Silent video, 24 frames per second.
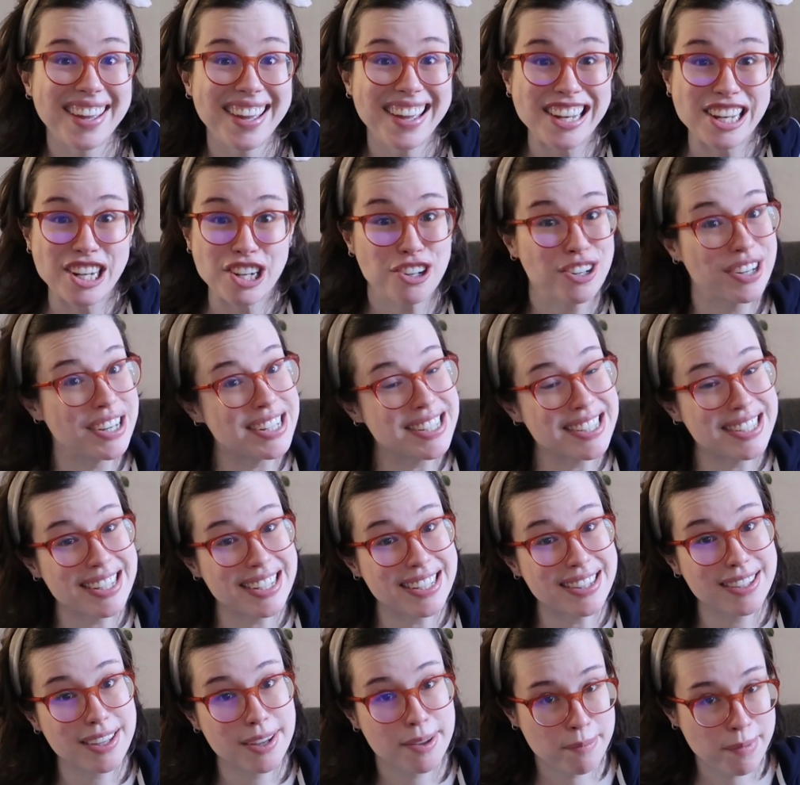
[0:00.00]

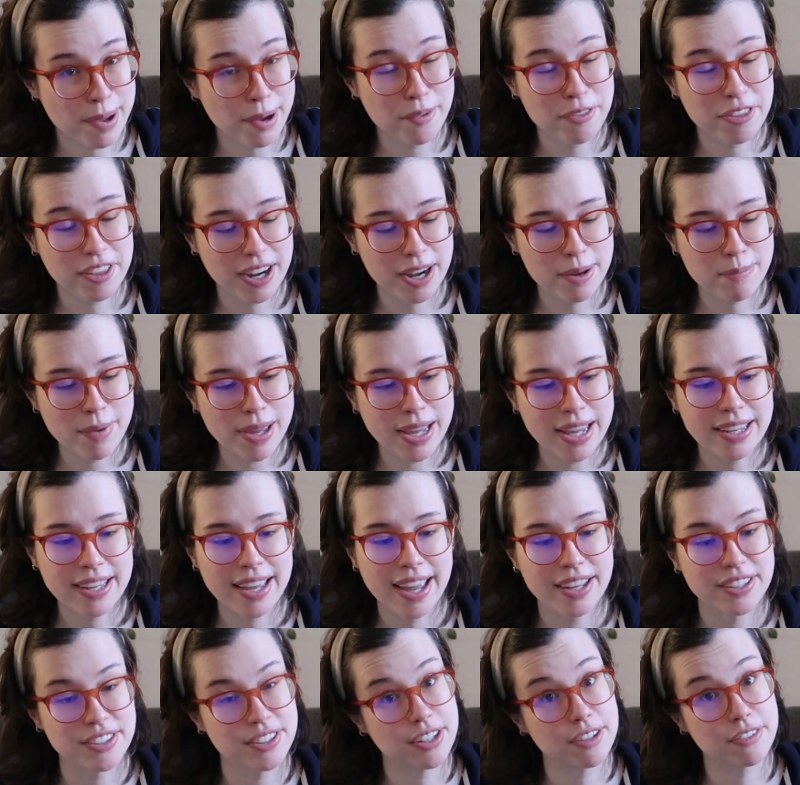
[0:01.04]
increasing the amount that I make
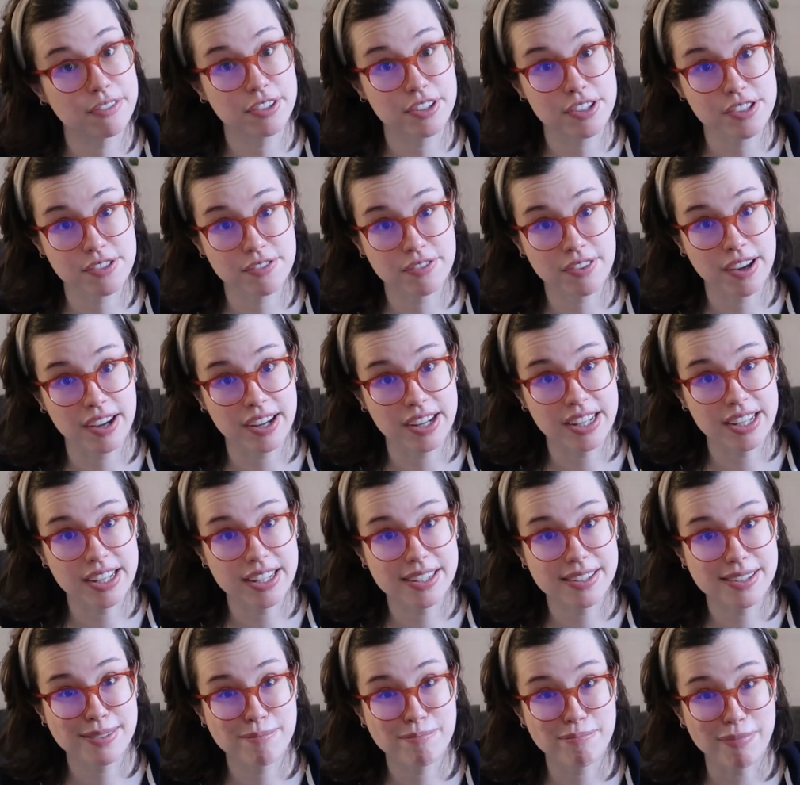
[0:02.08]
and
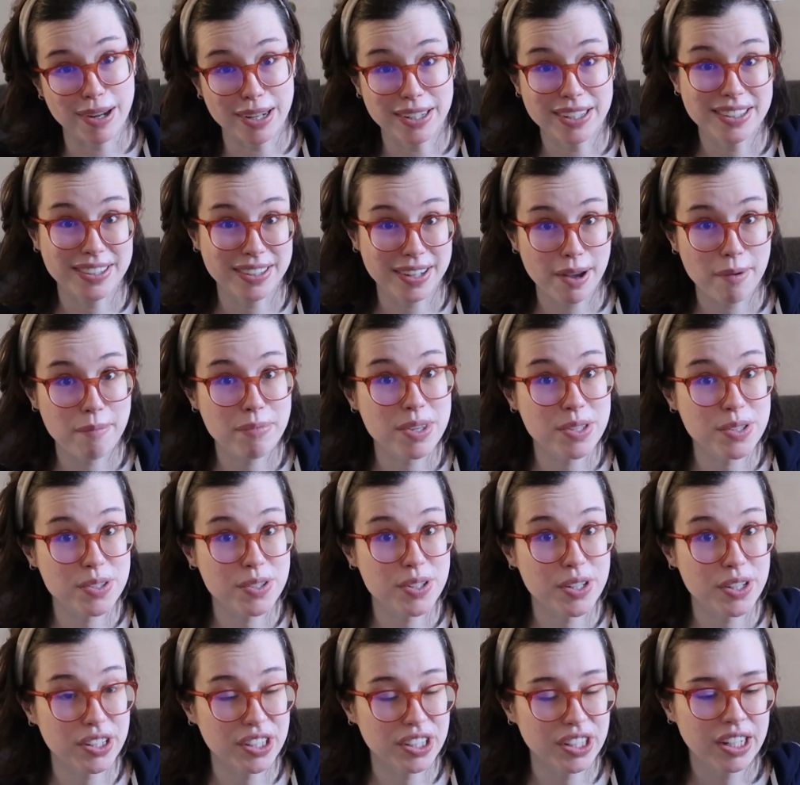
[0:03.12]
diversifying my income
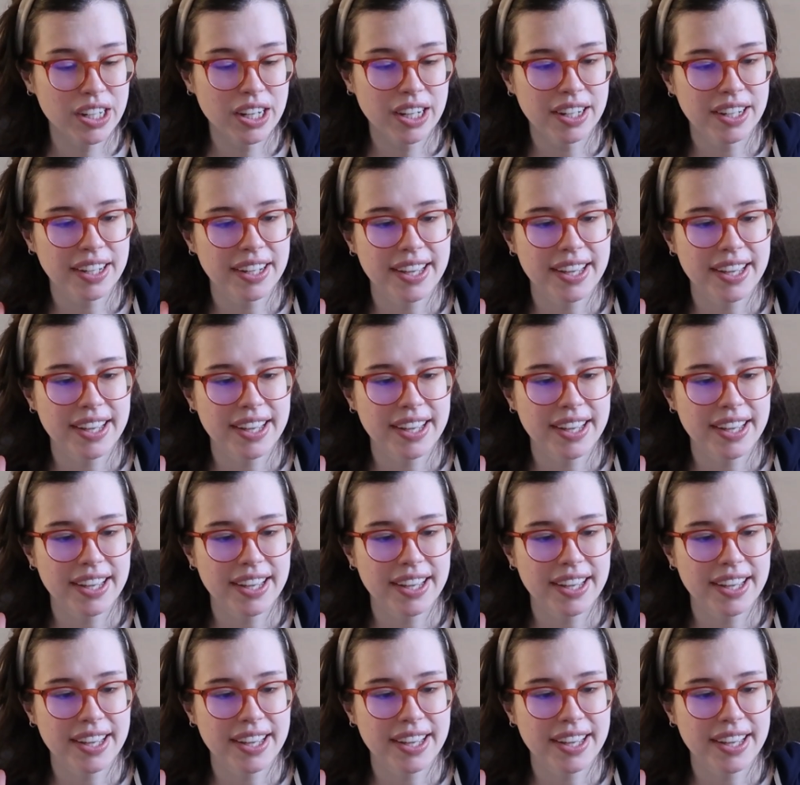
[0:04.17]
this year.